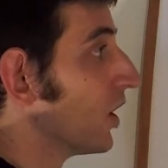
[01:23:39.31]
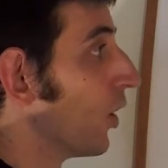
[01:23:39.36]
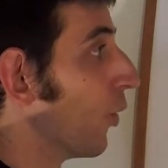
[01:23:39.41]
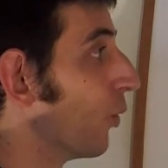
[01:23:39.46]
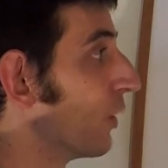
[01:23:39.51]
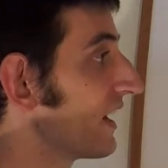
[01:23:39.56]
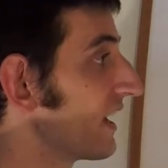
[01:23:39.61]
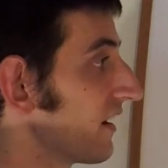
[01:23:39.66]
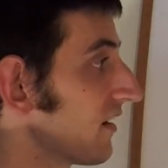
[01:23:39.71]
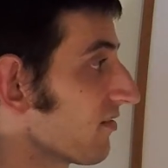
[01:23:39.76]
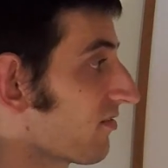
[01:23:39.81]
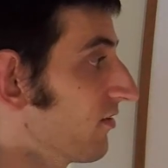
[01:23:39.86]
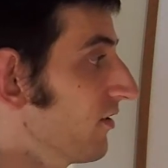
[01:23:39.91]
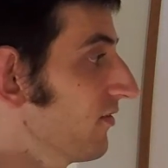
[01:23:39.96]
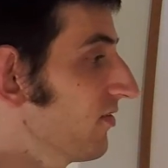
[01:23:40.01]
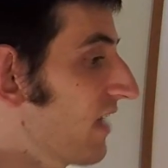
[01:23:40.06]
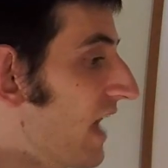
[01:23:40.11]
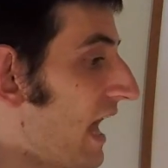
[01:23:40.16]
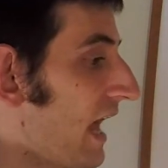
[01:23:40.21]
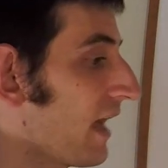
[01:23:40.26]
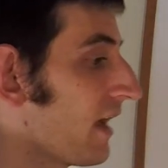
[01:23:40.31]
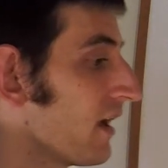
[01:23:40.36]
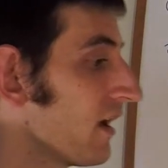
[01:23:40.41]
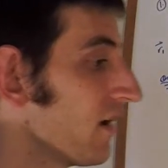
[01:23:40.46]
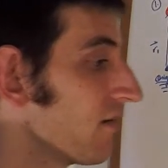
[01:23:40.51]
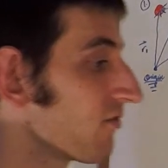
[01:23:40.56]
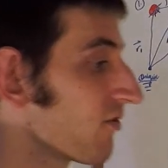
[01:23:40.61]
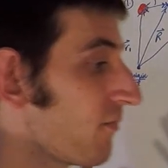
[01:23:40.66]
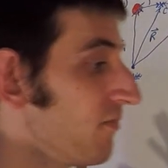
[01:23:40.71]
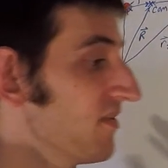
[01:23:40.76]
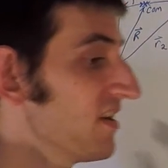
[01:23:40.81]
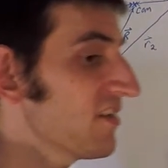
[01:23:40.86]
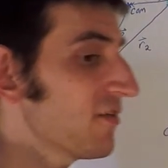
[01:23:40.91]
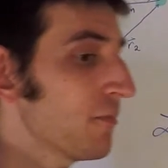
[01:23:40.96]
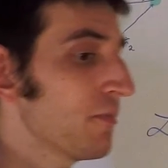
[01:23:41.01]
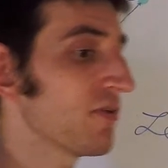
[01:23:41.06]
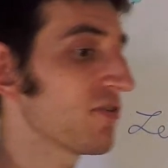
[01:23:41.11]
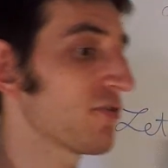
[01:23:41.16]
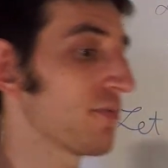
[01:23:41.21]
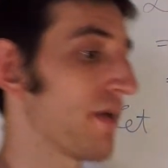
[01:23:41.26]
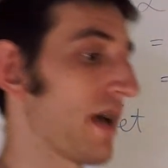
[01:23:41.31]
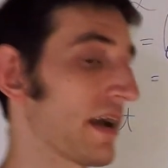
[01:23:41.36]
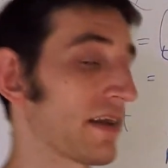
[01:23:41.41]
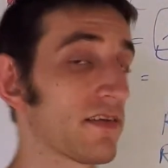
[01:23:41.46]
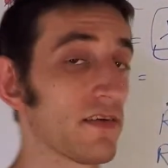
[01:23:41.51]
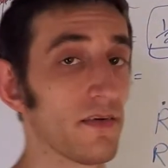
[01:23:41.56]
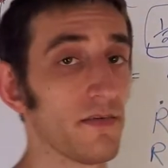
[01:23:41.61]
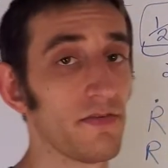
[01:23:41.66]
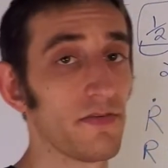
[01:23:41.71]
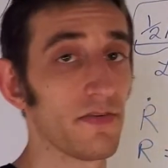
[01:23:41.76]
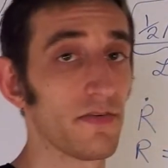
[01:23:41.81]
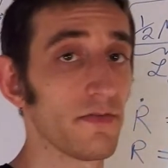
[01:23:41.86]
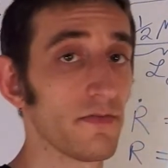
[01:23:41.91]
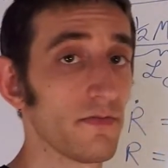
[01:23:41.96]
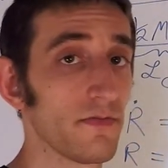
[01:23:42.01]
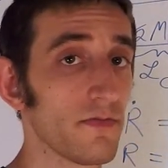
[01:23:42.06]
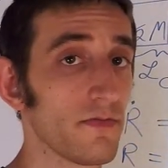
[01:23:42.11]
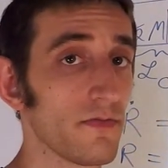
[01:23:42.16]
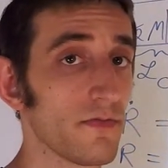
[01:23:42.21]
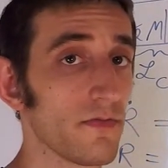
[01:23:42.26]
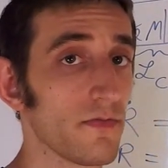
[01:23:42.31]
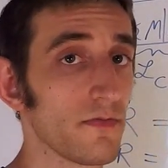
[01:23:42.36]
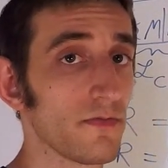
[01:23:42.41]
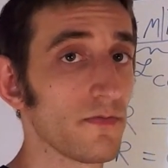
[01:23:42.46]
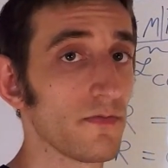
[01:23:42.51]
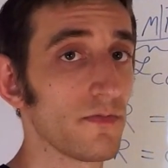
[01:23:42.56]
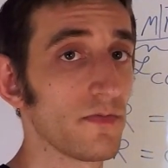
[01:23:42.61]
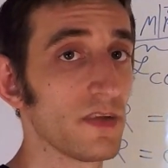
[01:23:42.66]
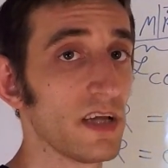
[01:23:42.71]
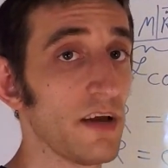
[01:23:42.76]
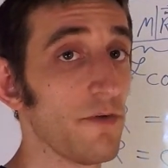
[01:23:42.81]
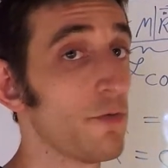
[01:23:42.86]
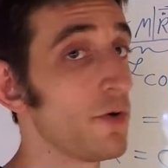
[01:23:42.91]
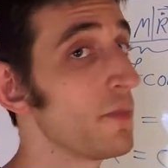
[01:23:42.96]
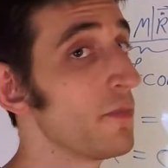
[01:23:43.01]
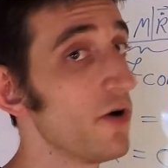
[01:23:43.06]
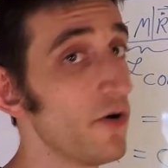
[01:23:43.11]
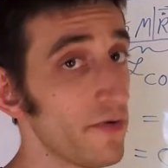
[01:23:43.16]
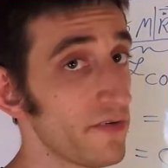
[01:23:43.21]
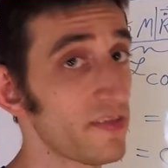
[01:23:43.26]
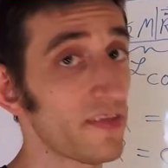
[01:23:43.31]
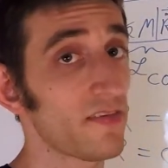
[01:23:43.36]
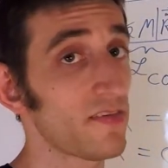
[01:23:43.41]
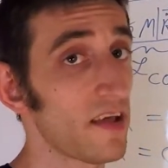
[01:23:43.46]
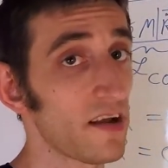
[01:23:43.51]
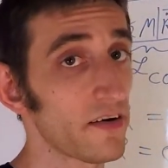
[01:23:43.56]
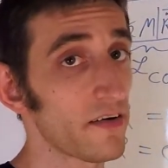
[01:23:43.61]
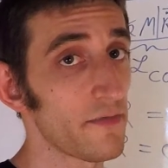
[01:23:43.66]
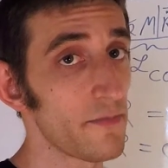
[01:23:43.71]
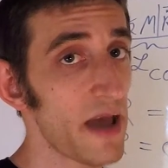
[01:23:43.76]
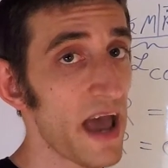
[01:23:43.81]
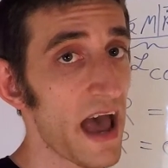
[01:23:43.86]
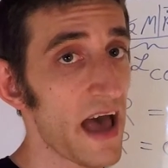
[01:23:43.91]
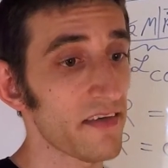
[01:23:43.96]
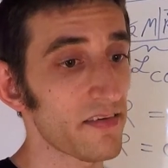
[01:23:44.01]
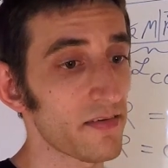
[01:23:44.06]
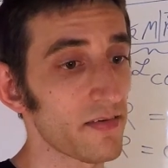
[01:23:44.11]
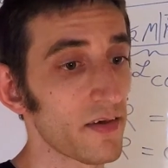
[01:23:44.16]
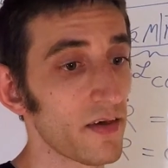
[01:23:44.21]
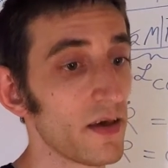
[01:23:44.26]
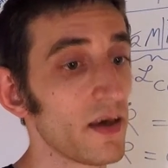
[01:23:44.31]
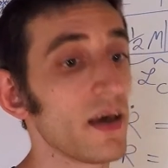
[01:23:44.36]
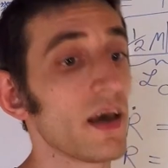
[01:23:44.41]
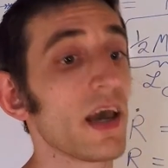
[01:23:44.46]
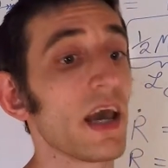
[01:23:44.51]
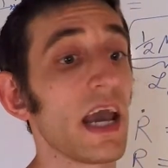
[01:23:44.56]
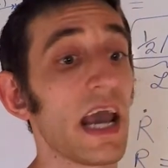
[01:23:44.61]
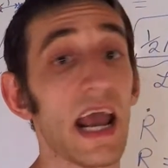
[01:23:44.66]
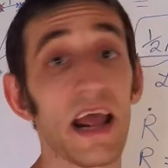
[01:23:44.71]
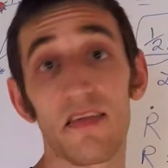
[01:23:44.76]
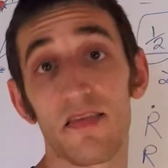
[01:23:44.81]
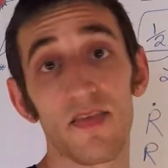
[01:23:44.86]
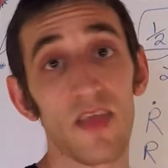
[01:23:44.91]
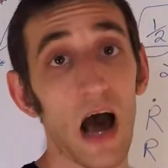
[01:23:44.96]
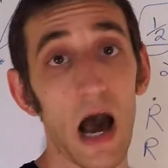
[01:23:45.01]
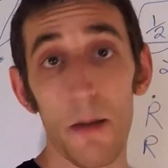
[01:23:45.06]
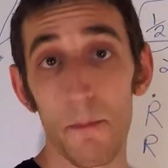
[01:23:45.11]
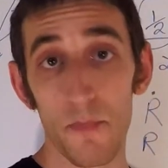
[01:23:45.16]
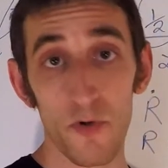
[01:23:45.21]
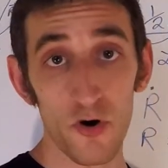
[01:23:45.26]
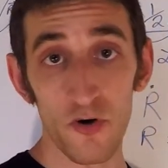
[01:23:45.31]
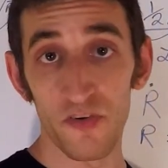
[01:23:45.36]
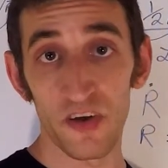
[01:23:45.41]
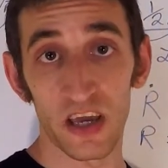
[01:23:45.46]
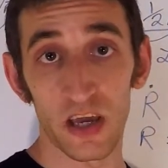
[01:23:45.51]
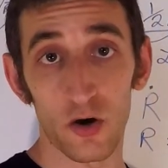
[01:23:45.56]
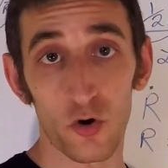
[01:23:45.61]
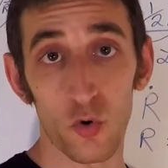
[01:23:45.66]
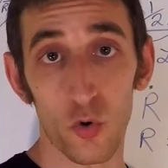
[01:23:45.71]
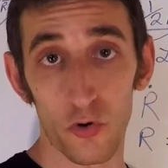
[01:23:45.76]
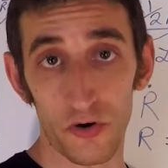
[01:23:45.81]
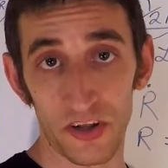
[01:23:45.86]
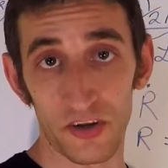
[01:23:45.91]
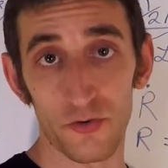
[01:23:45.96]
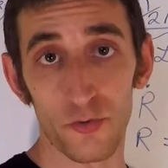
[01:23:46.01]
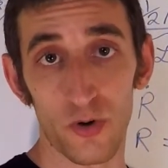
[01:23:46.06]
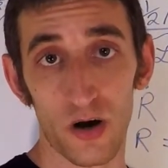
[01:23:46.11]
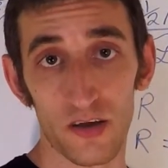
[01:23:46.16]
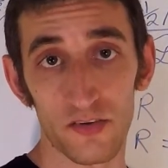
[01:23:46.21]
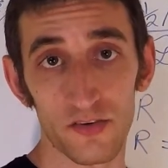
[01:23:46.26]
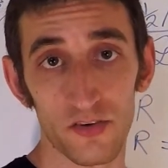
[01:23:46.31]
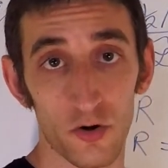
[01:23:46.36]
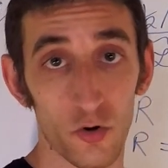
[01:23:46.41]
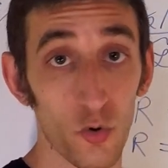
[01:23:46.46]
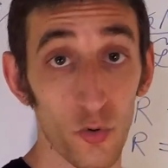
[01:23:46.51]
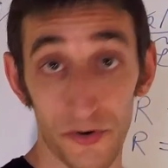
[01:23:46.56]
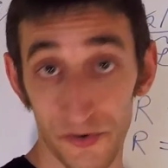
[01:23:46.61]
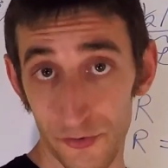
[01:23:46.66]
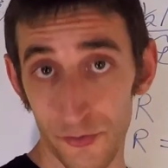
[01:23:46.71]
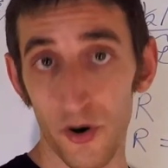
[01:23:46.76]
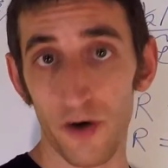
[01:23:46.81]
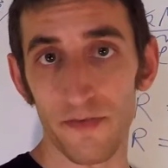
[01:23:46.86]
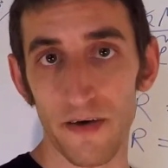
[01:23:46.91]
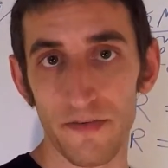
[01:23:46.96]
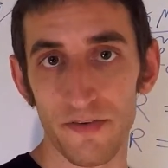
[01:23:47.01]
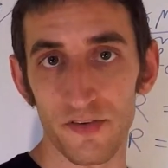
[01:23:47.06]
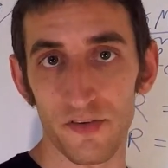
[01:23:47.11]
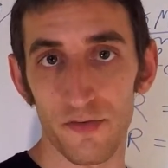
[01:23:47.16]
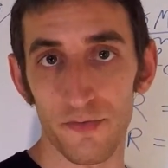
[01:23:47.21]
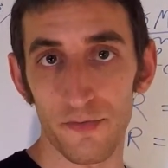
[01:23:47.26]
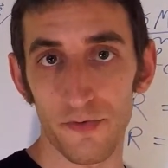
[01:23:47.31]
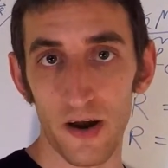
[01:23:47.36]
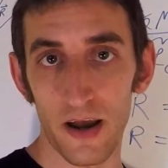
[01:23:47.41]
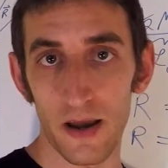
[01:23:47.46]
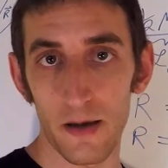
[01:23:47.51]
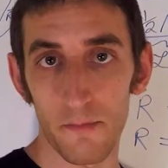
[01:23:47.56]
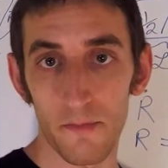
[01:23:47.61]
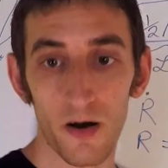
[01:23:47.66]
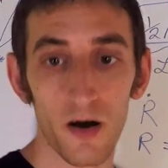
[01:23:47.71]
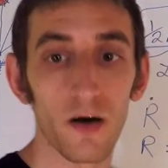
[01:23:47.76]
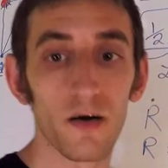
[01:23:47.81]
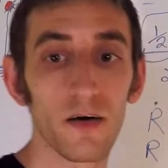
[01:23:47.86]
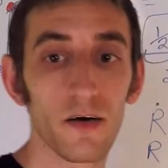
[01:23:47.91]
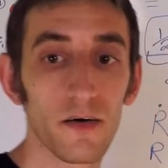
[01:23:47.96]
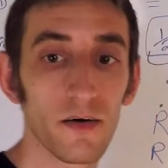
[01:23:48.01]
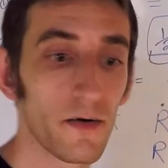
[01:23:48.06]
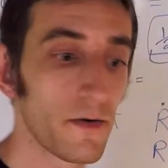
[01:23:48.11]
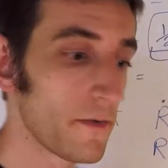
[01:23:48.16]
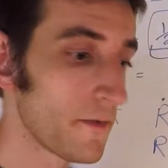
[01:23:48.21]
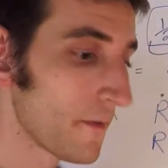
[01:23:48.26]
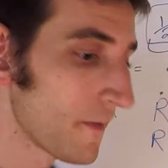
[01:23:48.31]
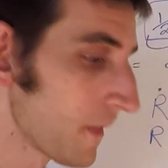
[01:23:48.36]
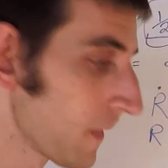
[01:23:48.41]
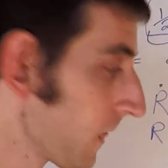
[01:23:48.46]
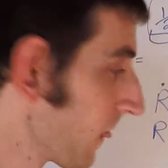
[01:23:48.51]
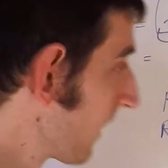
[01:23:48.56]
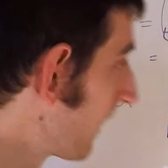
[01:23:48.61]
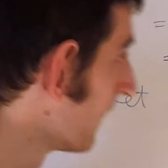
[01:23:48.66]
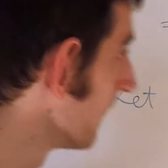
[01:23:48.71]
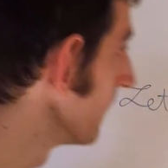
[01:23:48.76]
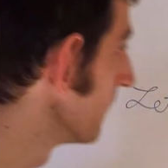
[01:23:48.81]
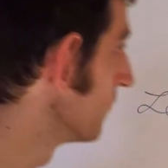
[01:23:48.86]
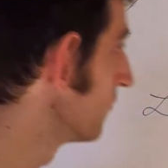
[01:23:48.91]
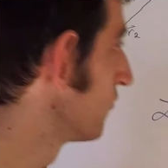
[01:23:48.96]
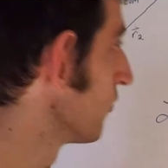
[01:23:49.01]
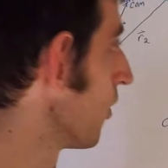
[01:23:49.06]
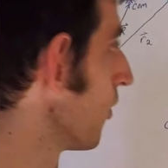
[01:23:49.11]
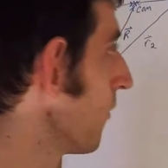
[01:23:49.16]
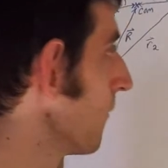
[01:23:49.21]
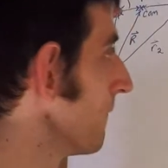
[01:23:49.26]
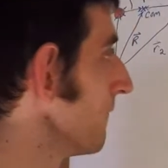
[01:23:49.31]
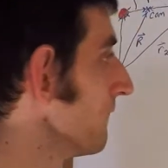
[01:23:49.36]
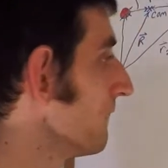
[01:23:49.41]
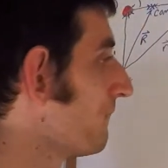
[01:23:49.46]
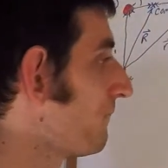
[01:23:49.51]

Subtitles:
we can assert that from this perspective, if we move at the center of mass, it's not moving according to us, according to our reference frame. So